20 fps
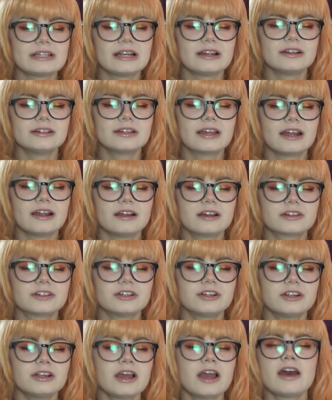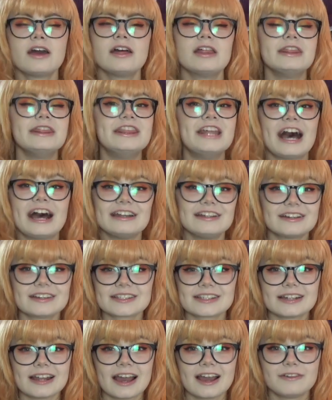haired character that
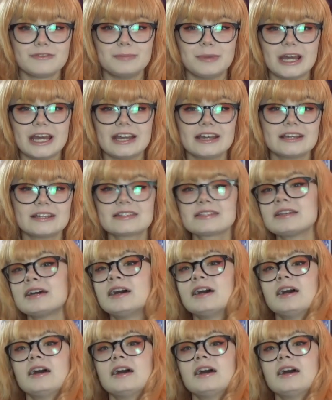doesn't have bangs,